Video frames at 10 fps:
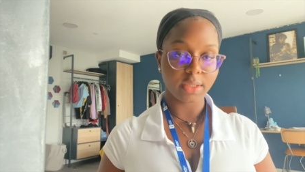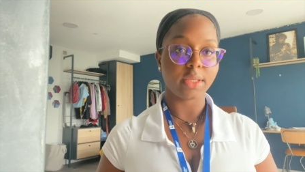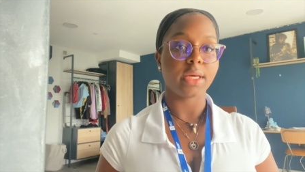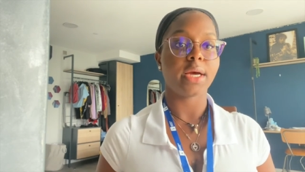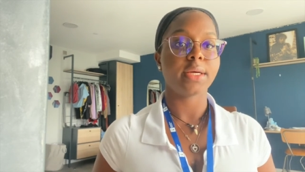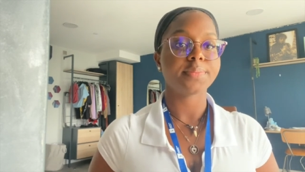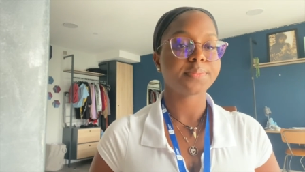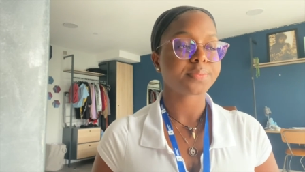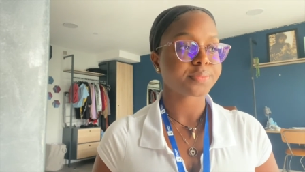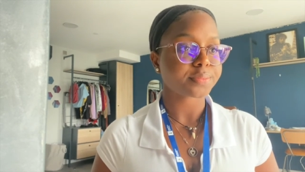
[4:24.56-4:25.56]
yeah
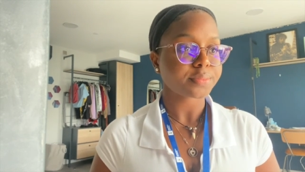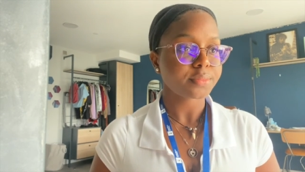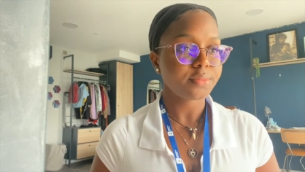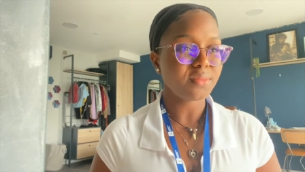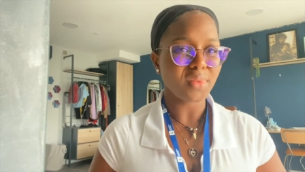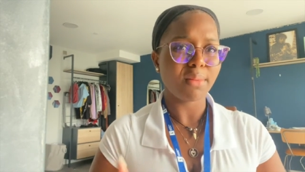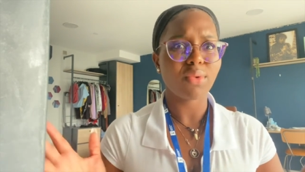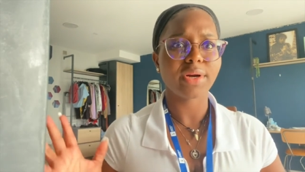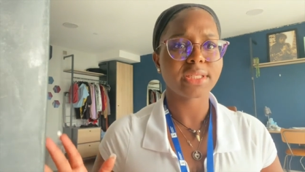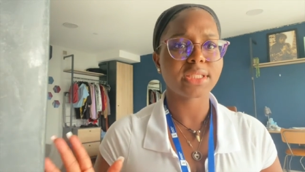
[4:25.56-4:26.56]

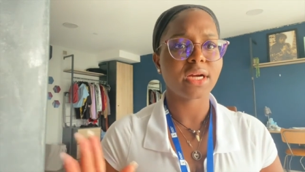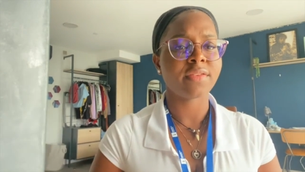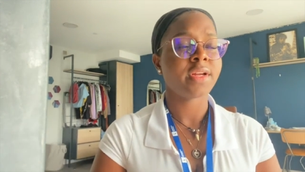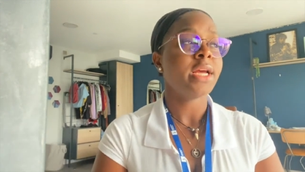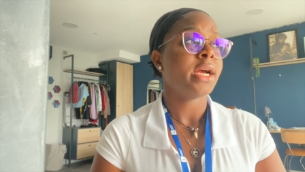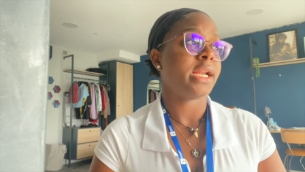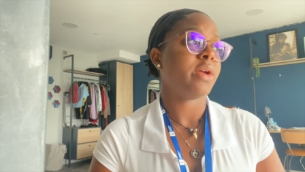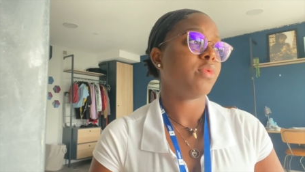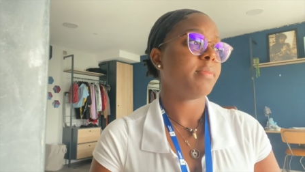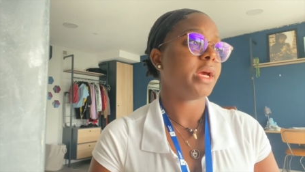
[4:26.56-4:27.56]
boring stuff. And then
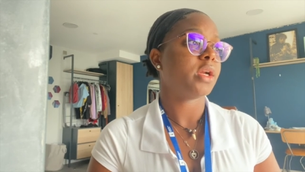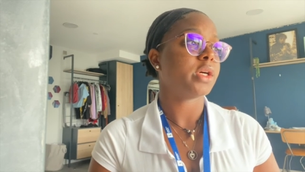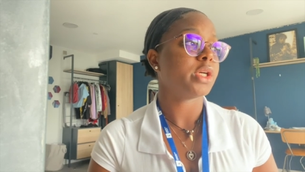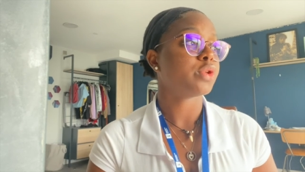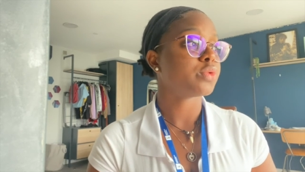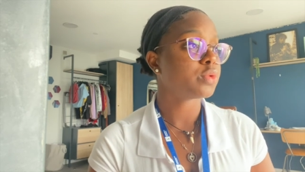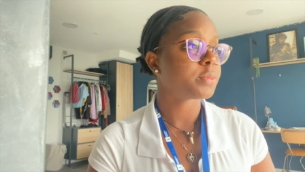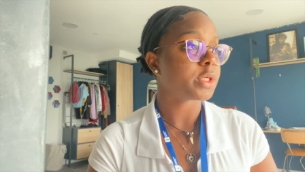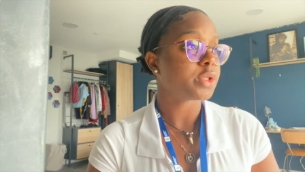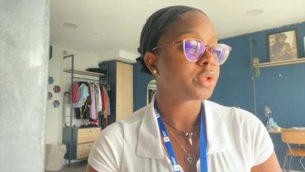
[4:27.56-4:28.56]
we met our groups,
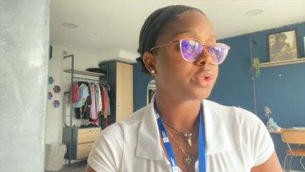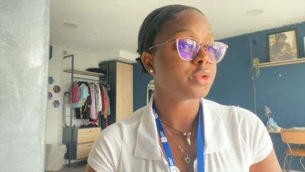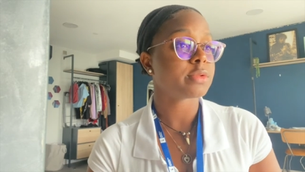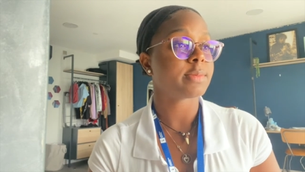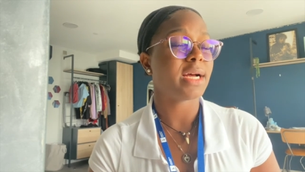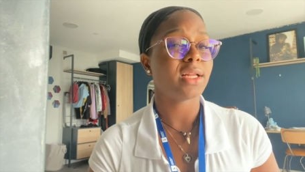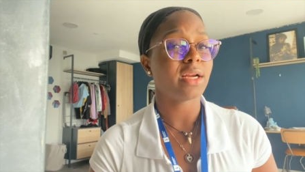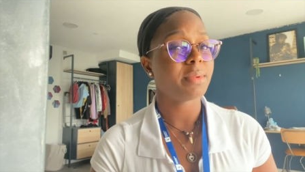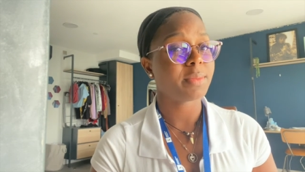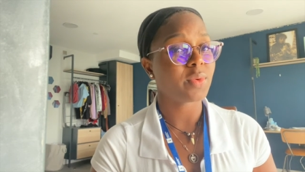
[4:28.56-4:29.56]
our tutor groups, but a lot
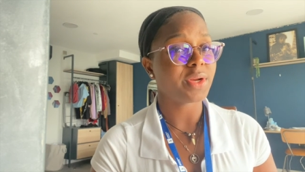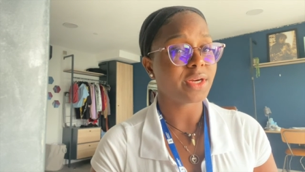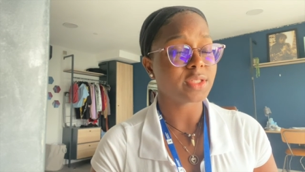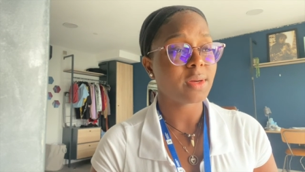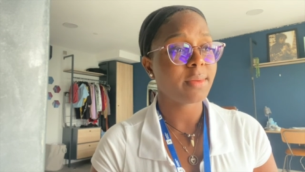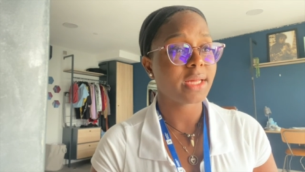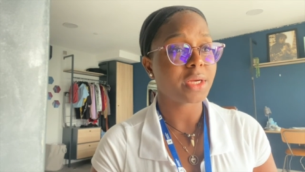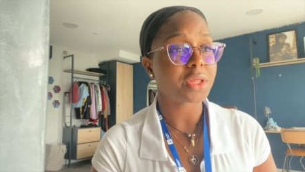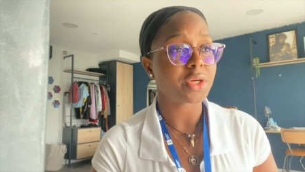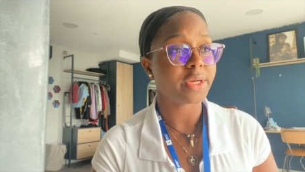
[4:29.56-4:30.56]
of people were there. It's probably
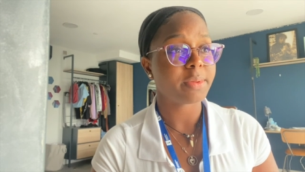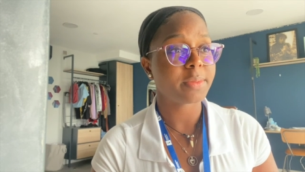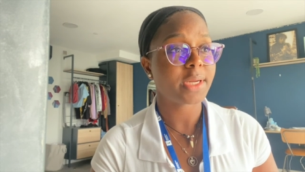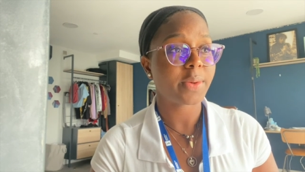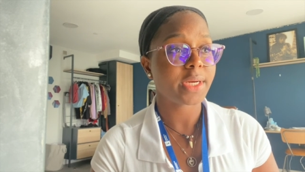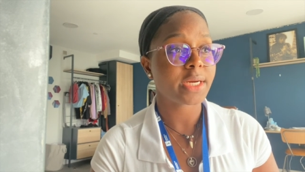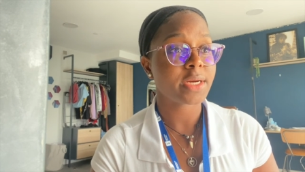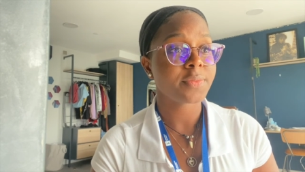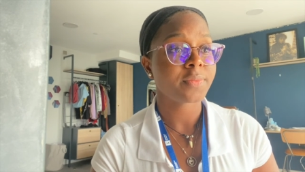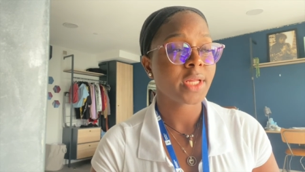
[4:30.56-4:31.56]
like 30 people that were
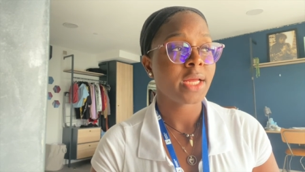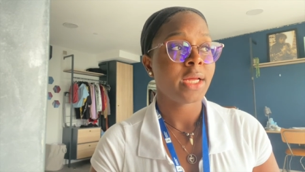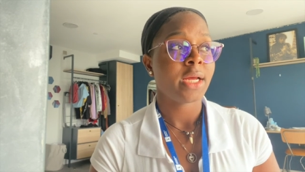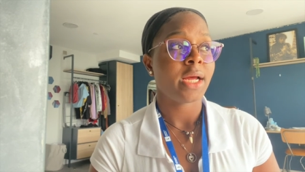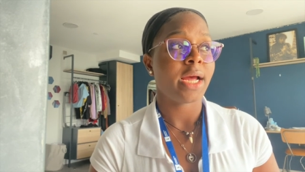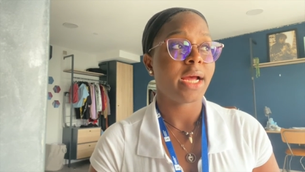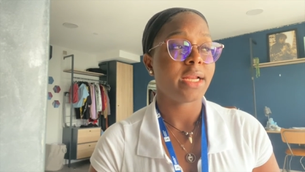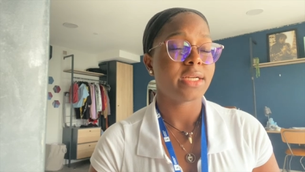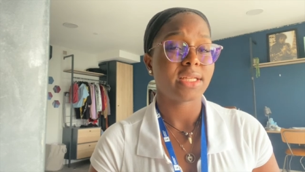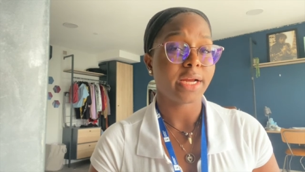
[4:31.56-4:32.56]
there. And
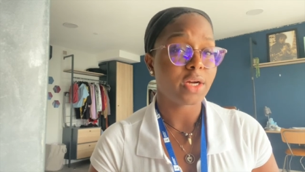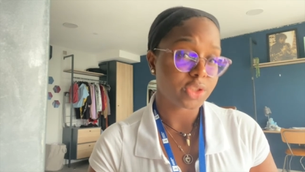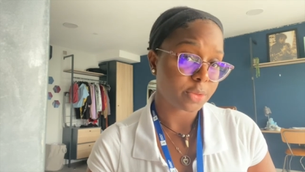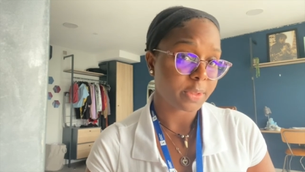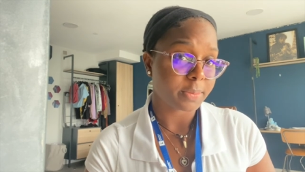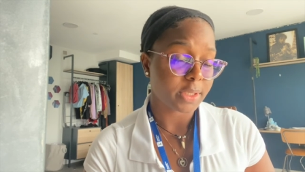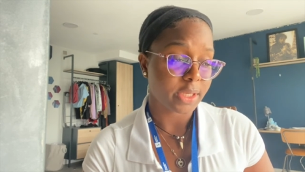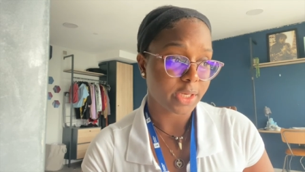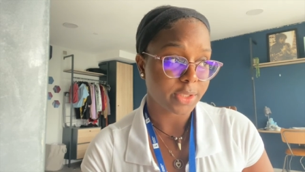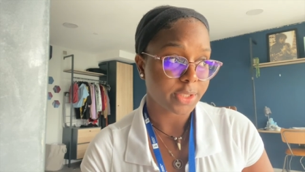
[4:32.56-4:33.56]
there's like 100 people
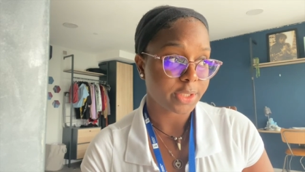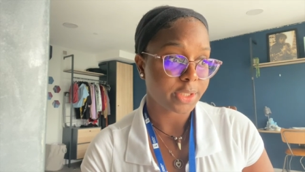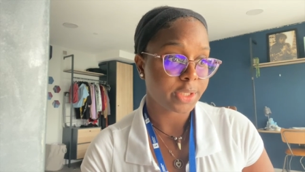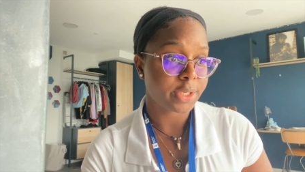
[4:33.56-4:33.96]
in our